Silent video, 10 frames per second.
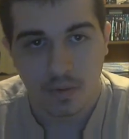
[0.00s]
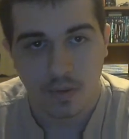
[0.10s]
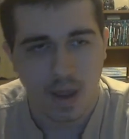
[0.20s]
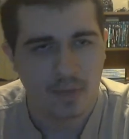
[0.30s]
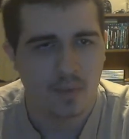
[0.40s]

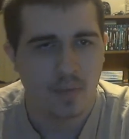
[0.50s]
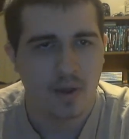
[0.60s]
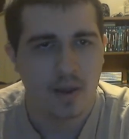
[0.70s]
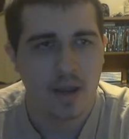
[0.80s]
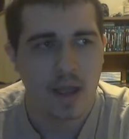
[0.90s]
other
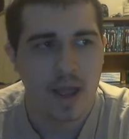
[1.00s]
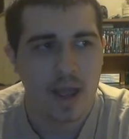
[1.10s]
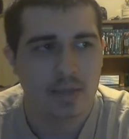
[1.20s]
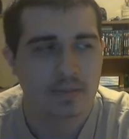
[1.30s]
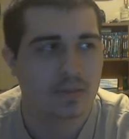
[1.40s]
one
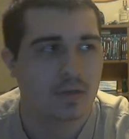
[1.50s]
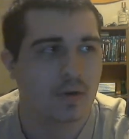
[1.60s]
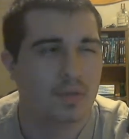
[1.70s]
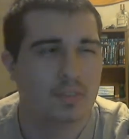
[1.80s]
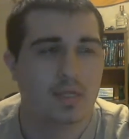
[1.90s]
has, you
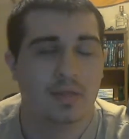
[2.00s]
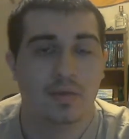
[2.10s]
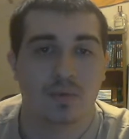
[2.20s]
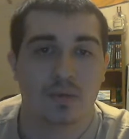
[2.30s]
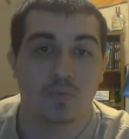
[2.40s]
know, is
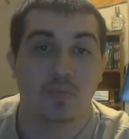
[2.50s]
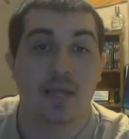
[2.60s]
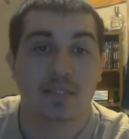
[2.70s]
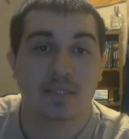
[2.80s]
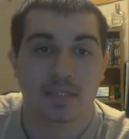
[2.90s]
dealing with
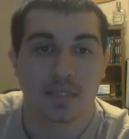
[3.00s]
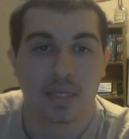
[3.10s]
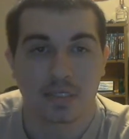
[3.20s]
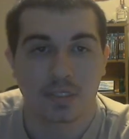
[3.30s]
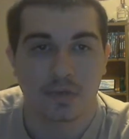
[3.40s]
racist
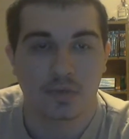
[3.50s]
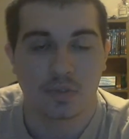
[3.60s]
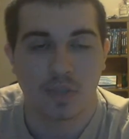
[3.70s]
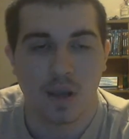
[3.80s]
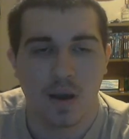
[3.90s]

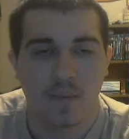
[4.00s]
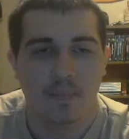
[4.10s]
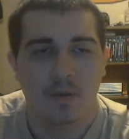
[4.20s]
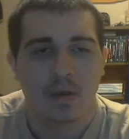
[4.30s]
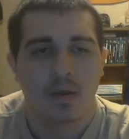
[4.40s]
issues.
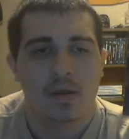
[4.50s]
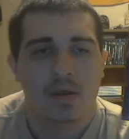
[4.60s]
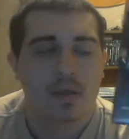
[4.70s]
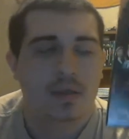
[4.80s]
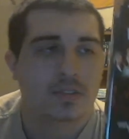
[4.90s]

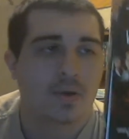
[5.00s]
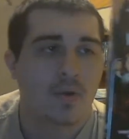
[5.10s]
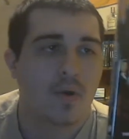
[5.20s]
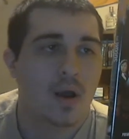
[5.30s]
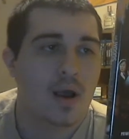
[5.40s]

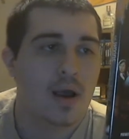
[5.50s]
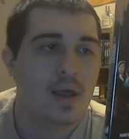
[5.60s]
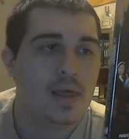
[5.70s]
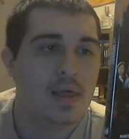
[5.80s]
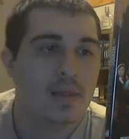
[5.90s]
So,
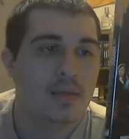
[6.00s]
as